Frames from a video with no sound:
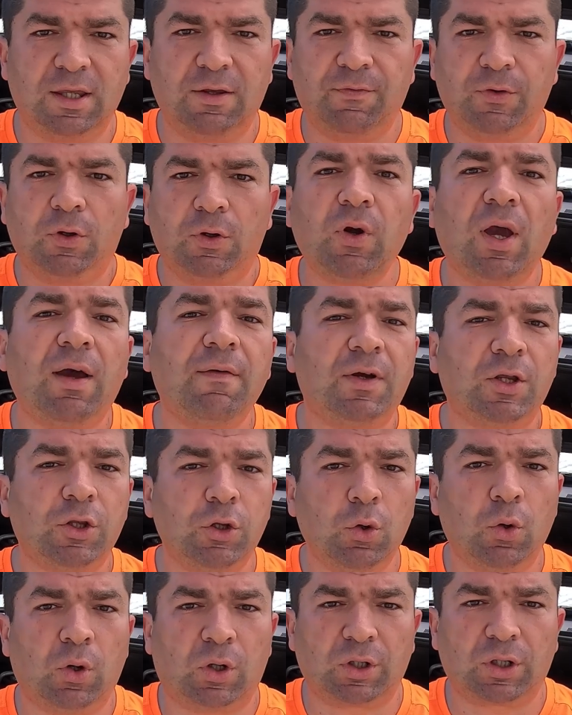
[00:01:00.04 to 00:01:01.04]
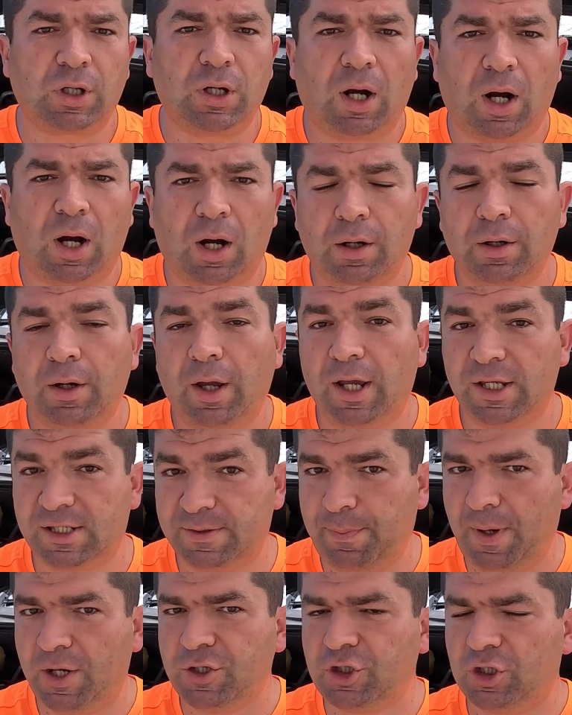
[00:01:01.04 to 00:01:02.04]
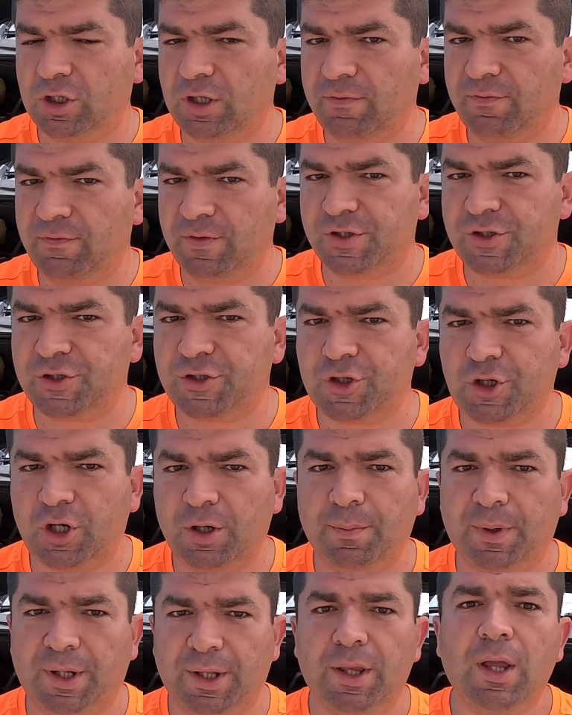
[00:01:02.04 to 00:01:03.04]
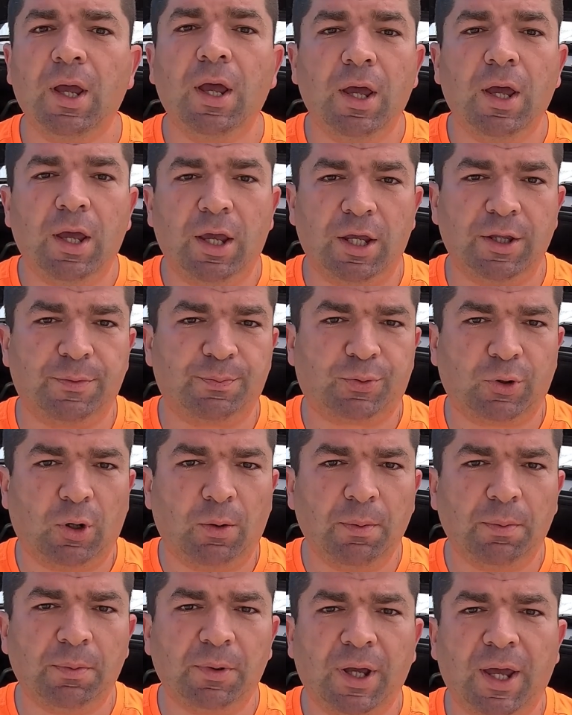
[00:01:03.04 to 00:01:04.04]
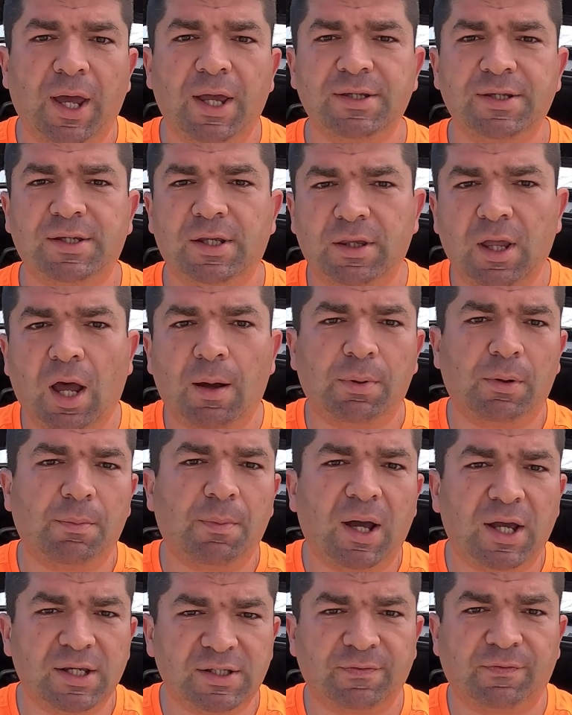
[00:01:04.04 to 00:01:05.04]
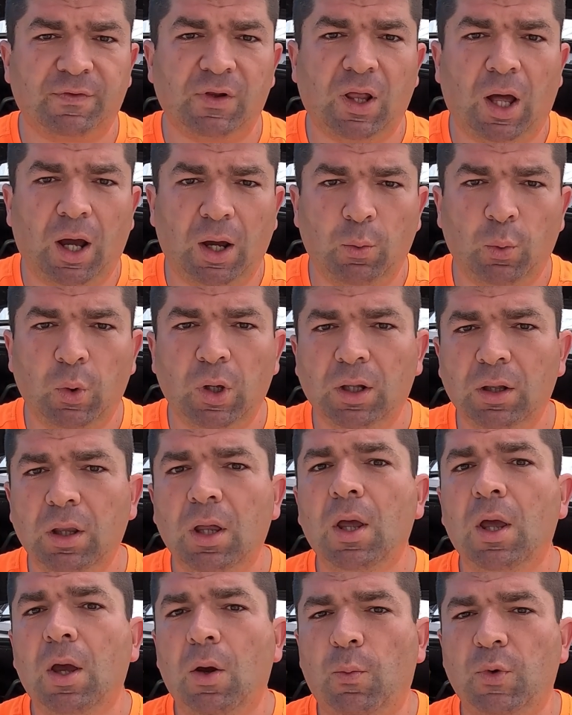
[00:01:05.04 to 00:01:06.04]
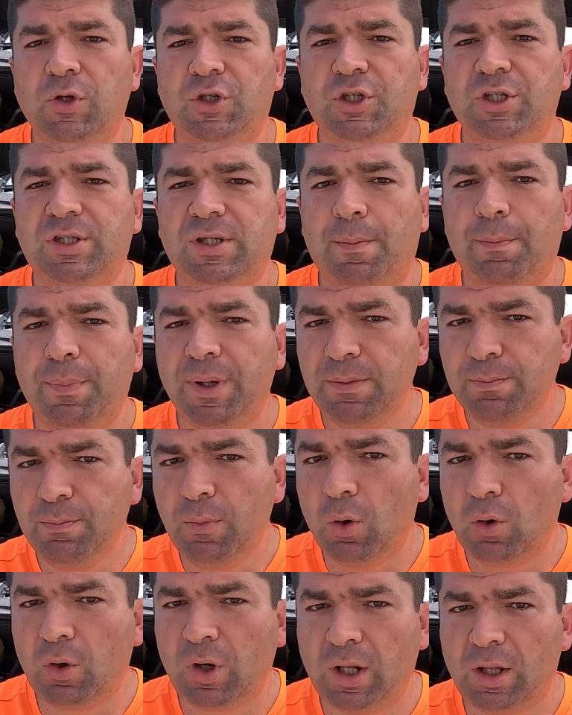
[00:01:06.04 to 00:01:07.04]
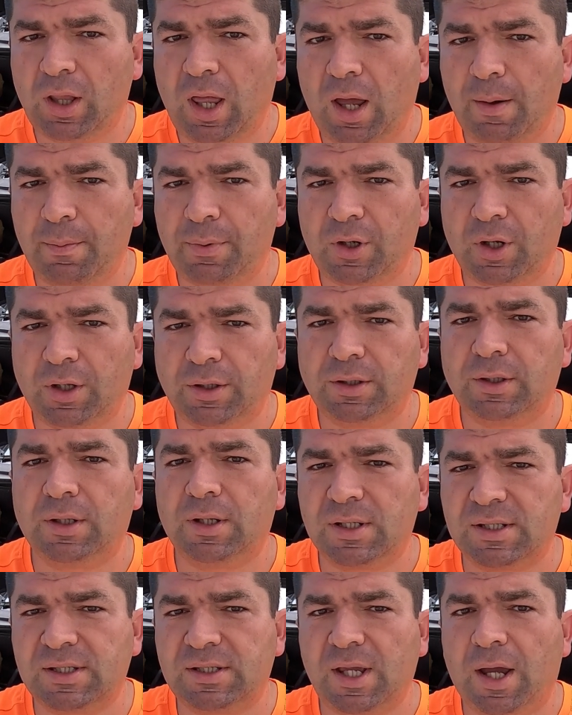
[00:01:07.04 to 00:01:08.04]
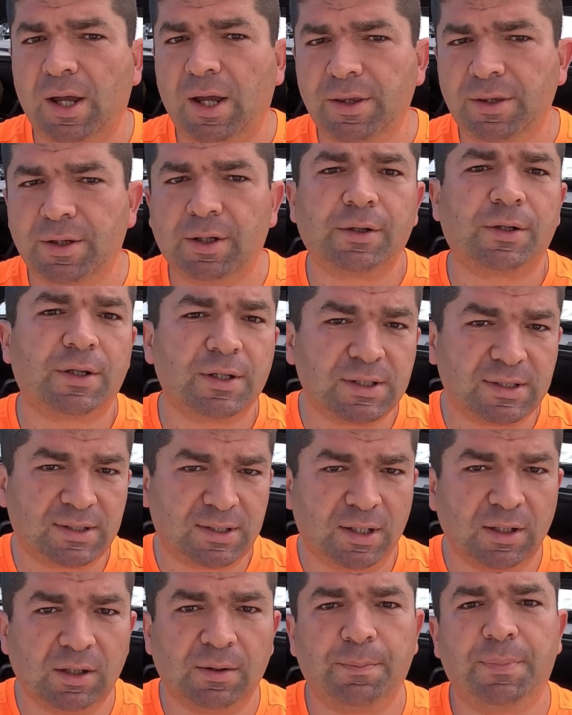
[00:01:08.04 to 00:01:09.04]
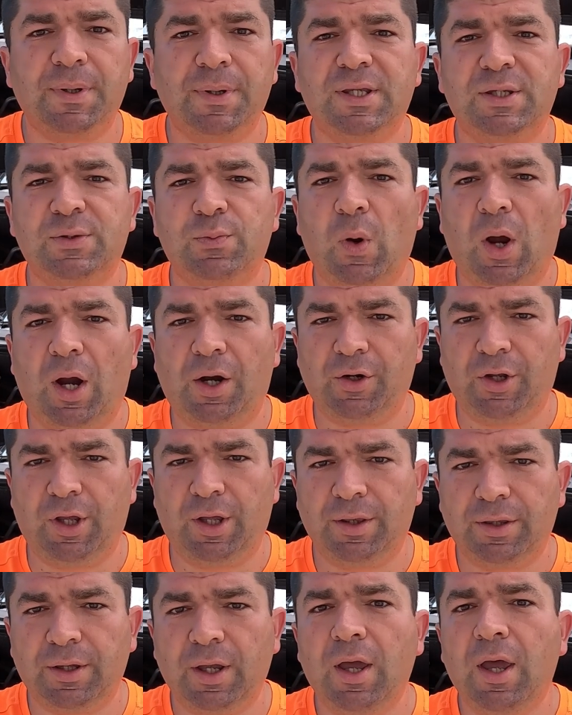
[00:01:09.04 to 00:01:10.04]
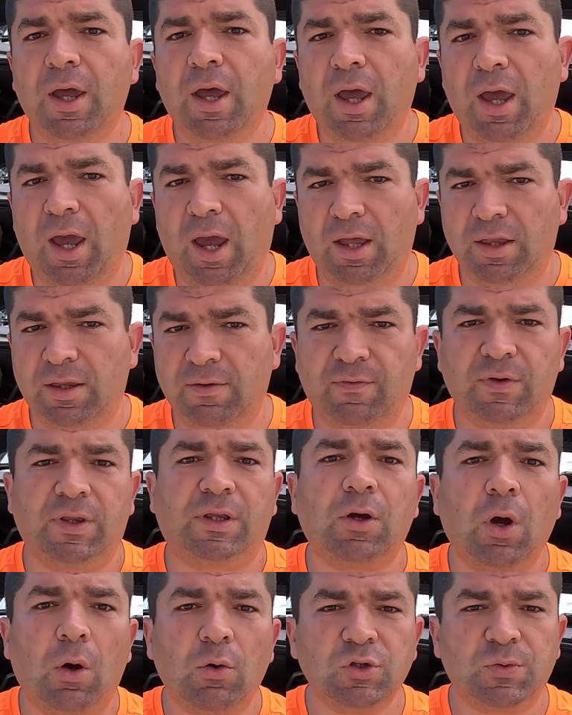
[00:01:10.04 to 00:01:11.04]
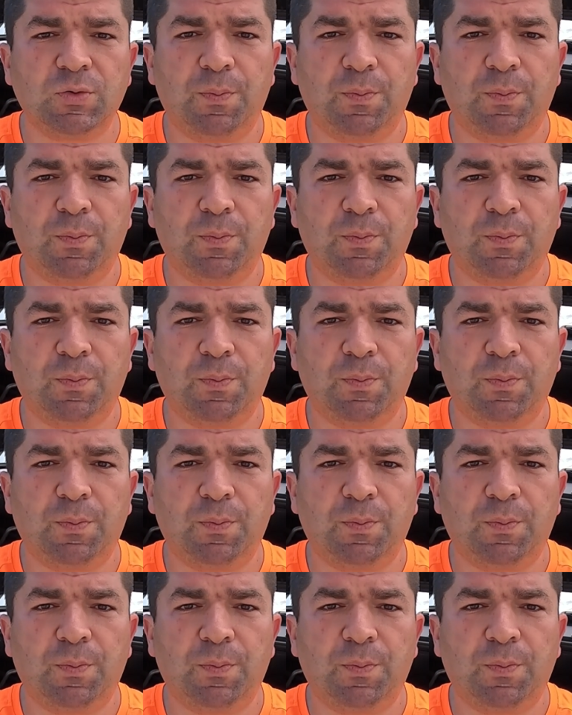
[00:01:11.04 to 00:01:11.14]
if you have a newer car, especially if it's German, it probably has a double mass flywheel, which is a bit more elaborate than a standard single-piece variant. And if it goes